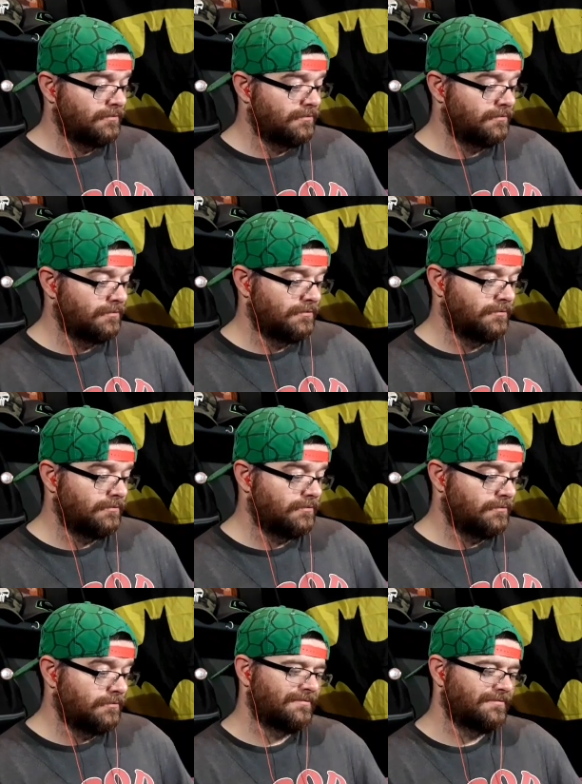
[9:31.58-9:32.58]

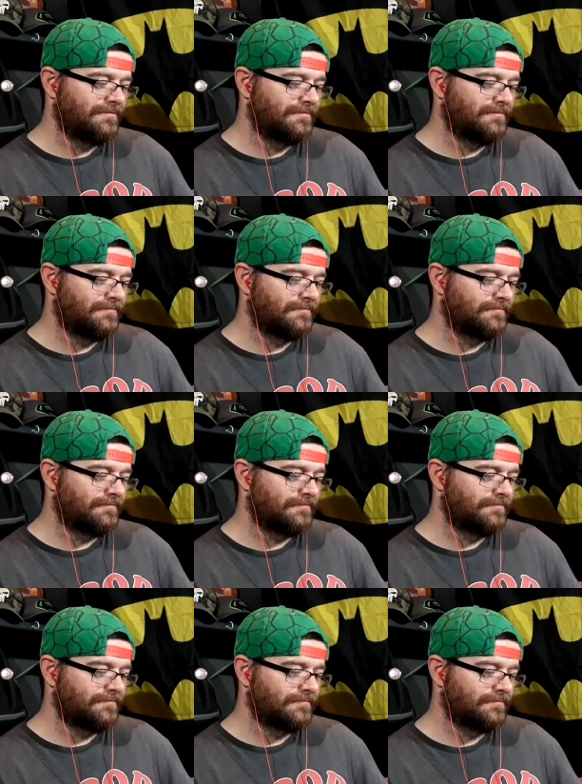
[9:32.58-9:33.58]

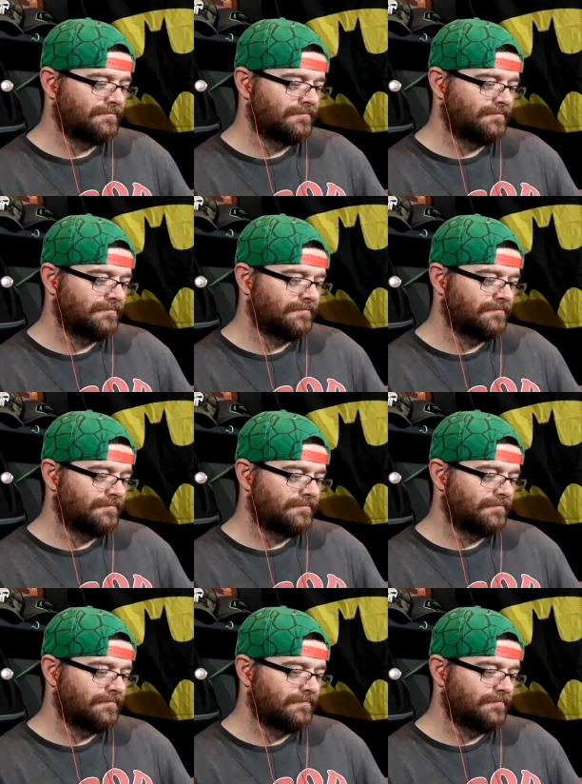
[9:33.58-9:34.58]

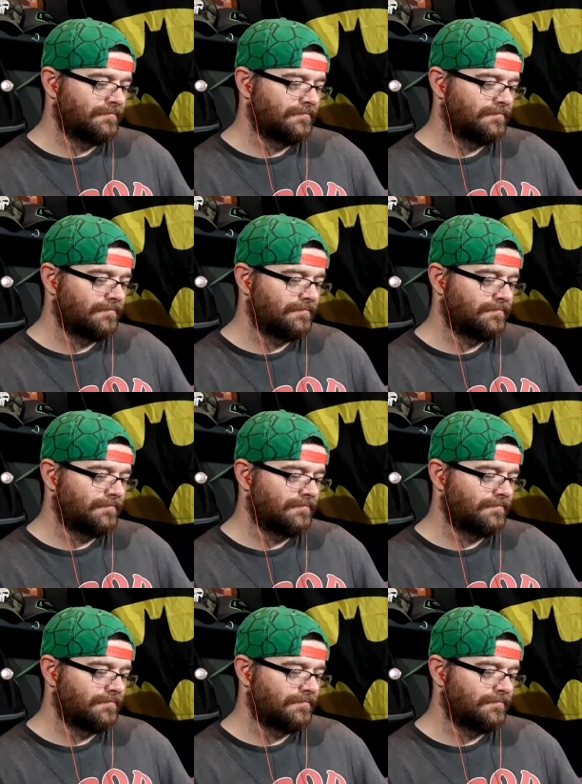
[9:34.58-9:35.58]

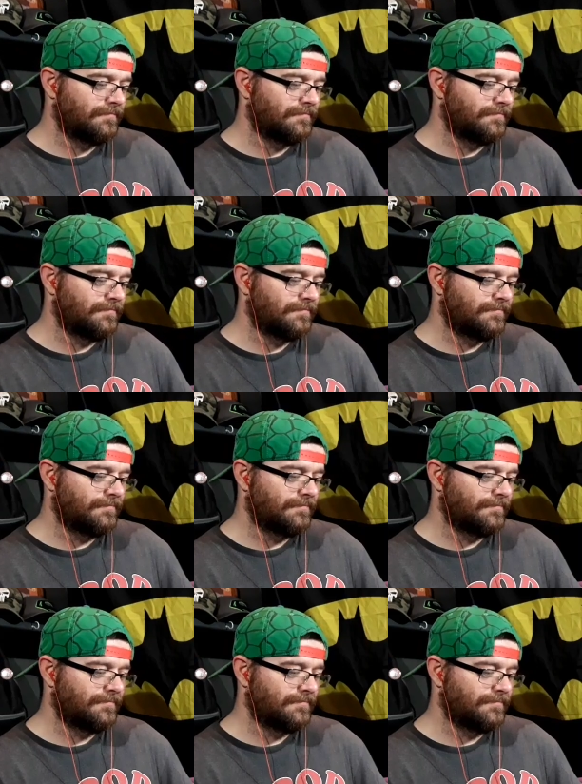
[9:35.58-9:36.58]

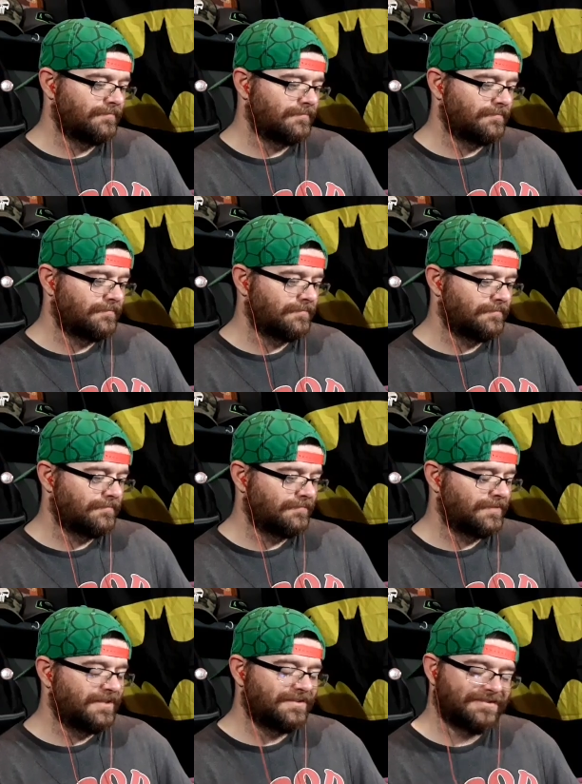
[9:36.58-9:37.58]

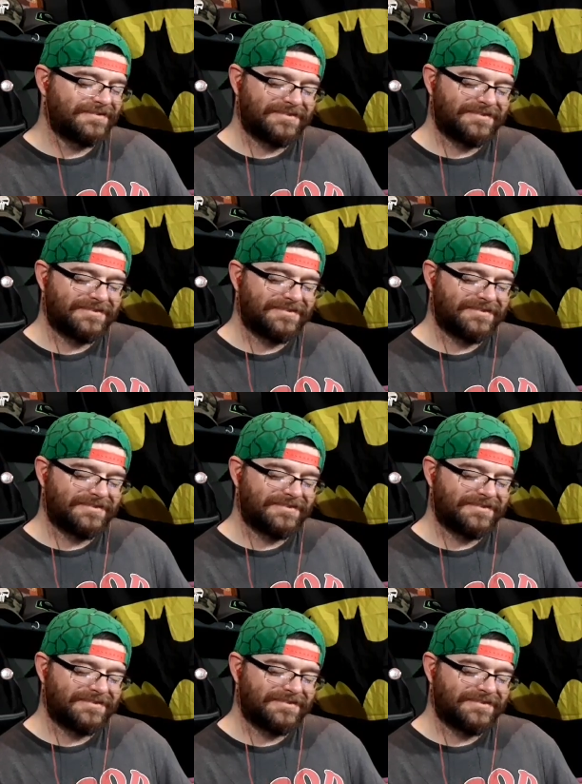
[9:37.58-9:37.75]
(no one is talking)